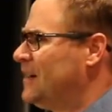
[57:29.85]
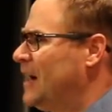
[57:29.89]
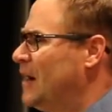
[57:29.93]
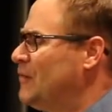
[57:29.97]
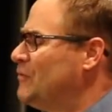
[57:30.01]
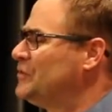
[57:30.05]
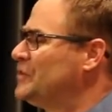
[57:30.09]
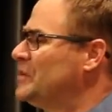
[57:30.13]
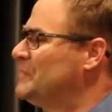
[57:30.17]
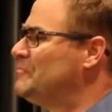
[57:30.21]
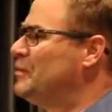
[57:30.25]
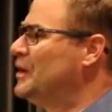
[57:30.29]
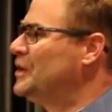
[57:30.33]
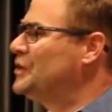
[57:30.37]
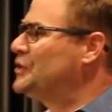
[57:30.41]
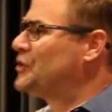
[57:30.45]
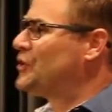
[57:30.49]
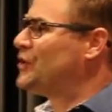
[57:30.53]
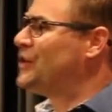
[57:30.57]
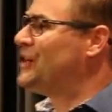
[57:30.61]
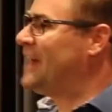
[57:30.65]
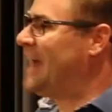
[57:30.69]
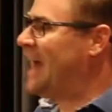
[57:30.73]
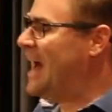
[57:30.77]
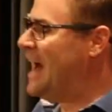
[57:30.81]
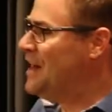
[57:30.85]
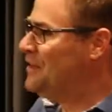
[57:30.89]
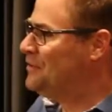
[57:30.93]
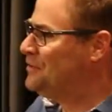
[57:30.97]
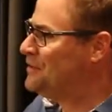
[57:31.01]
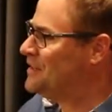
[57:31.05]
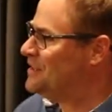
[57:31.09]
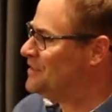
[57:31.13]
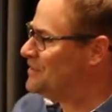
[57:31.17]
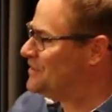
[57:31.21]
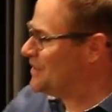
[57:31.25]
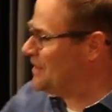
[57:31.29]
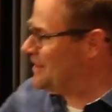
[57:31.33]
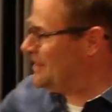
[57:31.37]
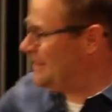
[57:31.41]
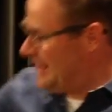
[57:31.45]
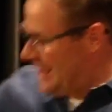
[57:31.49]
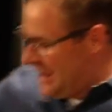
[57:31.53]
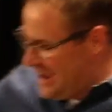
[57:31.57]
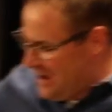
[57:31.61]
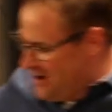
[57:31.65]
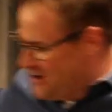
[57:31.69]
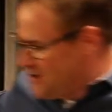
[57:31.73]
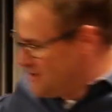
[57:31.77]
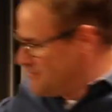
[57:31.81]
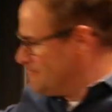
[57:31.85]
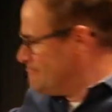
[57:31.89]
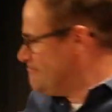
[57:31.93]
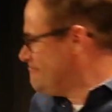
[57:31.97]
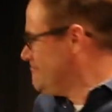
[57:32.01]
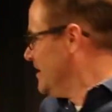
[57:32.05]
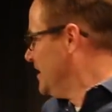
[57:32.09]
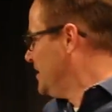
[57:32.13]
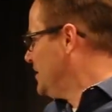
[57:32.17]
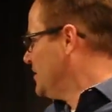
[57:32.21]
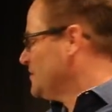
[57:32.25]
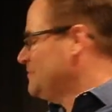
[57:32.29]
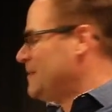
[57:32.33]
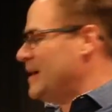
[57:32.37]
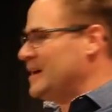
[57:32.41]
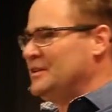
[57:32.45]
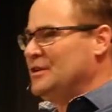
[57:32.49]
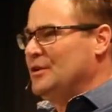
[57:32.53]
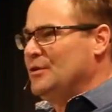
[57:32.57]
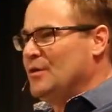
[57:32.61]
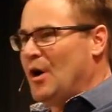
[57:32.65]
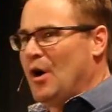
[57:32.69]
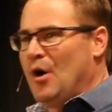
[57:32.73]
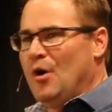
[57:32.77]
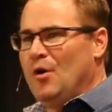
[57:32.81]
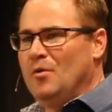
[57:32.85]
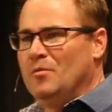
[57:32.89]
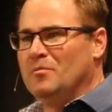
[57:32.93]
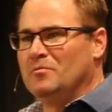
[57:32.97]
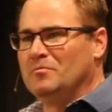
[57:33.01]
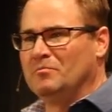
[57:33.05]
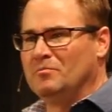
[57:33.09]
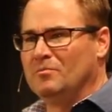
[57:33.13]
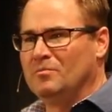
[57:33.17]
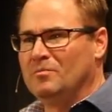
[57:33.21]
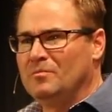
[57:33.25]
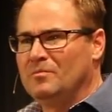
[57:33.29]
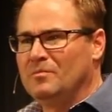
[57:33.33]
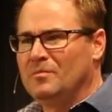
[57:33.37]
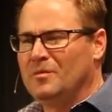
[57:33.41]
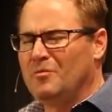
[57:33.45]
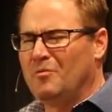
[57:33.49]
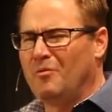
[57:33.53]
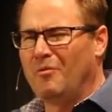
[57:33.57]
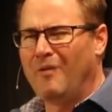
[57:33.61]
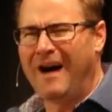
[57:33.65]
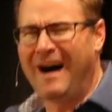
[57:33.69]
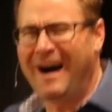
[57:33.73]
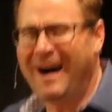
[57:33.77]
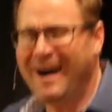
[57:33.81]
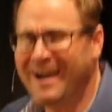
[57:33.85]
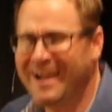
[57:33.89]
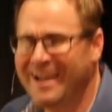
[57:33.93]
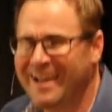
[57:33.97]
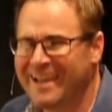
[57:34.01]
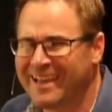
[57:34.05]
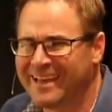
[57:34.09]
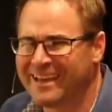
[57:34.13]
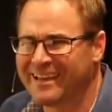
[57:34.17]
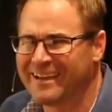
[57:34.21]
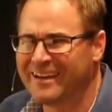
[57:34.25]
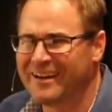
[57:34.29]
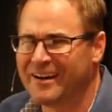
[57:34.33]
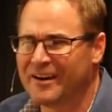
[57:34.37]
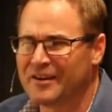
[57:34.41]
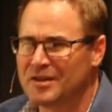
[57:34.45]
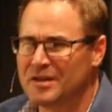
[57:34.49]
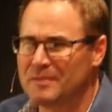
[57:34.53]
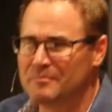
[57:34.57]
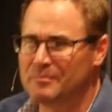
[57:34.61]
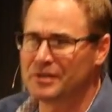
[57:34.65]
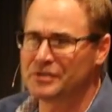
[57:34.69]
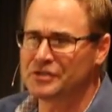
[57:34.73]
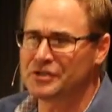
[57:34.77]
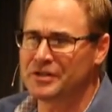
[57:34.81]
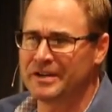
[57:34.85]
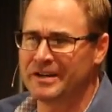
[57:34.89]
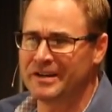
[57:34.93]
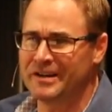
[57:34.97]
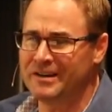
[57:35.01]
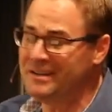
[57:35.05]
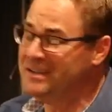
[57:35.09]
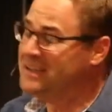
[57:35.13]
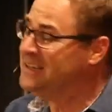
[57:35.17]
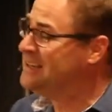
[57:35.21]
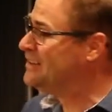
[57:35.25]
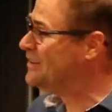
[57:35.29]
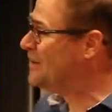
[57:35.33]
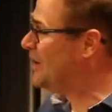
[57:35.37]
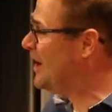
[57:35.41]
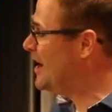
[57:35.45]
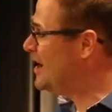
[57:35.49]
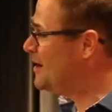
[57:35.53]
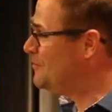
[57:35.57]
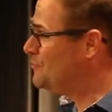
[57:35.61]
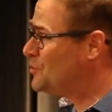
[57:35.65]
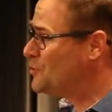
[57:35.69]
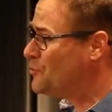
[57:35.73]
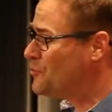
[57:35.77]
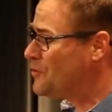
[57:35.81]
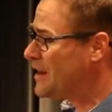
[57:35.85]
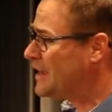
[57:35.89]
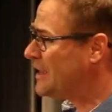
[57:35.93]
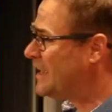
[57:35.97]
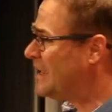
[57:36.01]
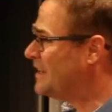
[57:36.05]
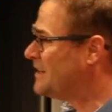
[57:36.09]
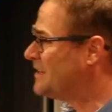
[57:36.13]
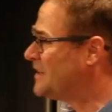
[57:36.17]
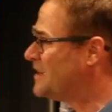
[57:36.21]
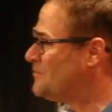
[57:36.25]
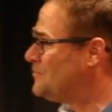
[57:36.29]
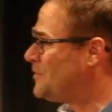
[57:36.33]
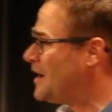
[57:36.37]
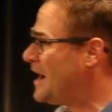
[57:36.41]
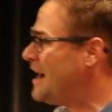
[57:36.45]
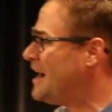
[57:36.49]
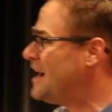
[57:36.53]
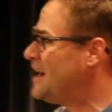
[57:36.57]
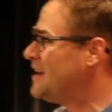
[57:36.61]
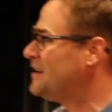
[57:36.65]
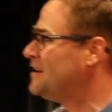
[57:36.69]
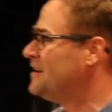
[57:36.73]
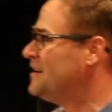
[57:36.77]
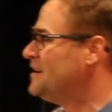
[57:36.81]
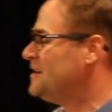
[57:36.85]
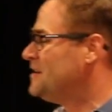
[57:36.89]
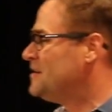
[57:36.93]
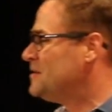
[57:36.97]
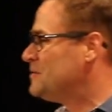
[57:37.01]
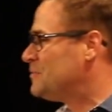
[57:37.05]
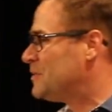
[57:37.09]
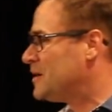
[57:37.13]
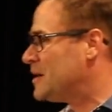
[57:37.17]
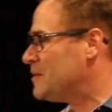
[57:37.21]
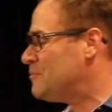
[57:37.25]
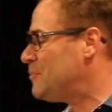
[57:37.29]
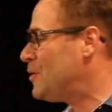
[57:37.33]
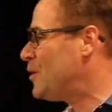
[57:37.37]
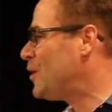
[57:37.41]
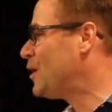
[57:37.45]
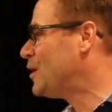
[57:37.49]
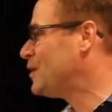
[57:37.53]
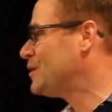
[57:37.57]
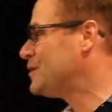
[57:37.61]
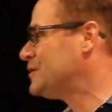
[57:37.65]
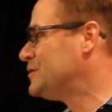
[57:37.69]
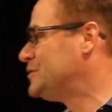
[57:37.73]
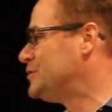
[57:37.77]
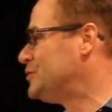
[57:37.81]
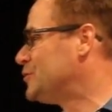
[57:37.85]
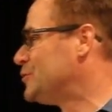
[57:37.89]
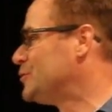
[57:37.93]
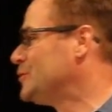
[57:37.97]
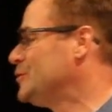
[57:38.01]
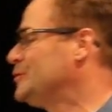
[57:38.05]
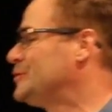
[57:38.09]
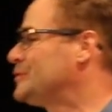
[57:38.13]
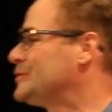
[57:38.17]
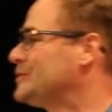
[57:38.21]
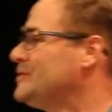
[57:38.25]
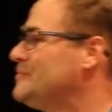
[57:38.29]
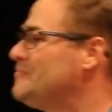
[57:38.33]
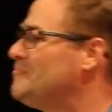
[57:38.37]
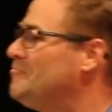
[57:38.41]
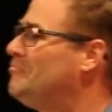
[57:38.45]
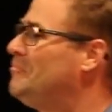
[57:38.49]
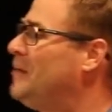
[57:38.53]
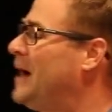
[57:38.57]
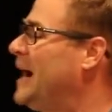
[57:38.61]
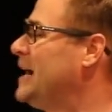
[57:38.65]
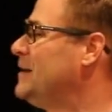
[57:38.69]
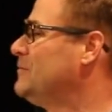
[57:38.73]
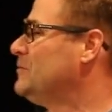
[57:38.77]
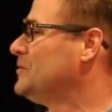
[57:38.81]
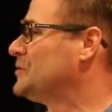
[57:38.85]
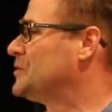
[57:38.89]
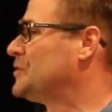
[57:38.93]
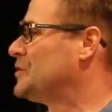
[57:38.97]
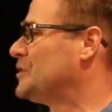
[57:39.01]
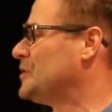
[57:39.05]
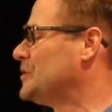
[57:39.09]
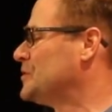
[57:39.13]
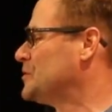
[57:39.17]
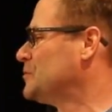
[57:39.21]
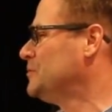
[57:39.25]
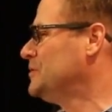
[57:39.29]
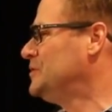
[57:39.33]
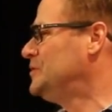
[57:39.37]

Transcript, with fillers: I was a butcher in Athens, and now this is my new home. Why? Are you a butcher here? No, I'm doing what I can to get by, but I'm part of the Jerusalem Bible Church.